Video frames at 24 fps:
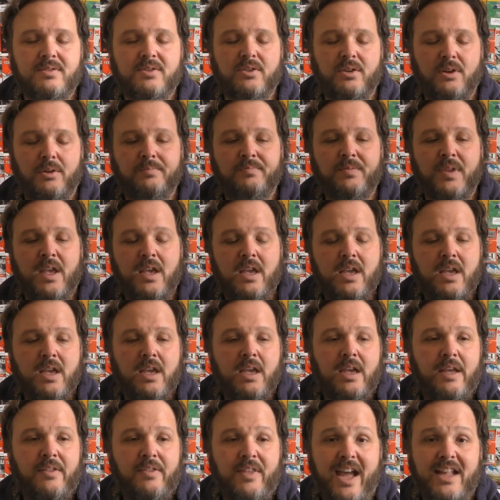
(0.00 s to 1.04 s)
So
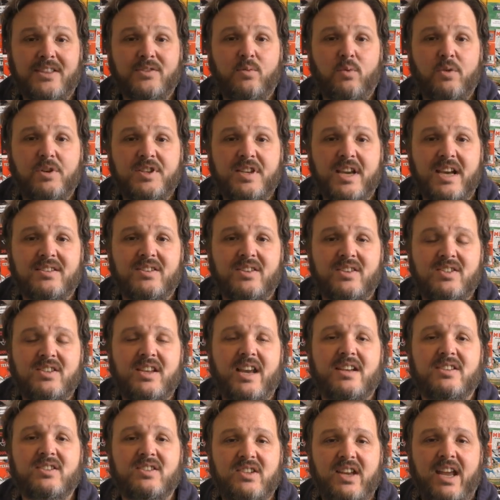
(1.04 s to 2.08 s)
that's where Texas
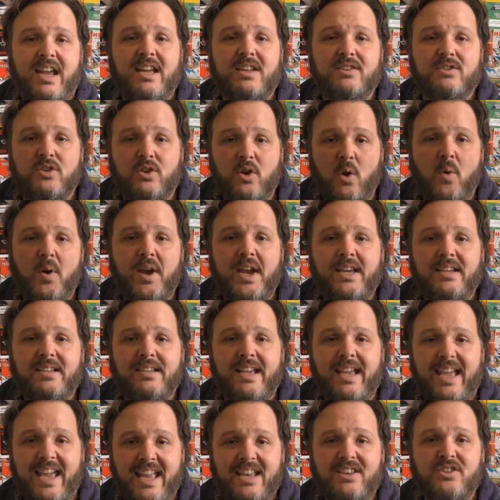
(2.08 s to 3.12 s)
Tech stands
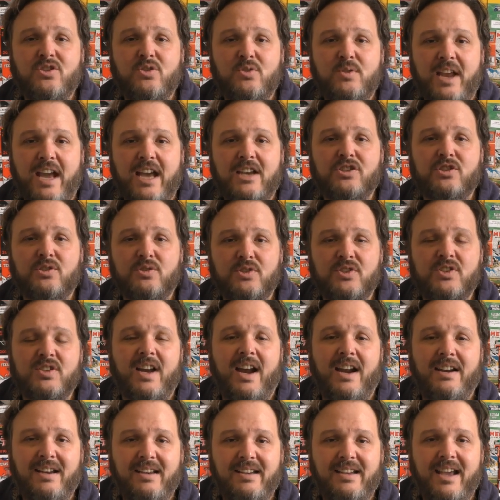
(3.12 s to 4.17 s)
going into National
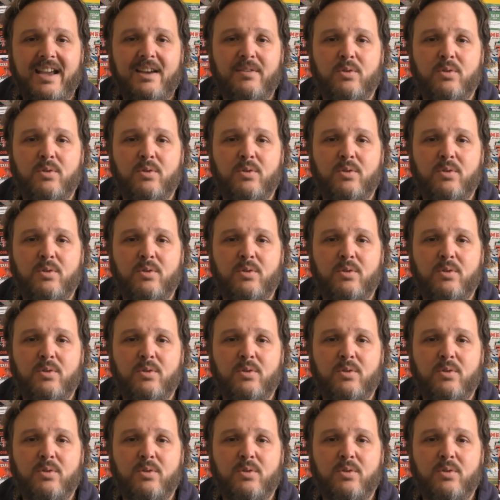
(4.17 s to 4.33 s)
Signing Day.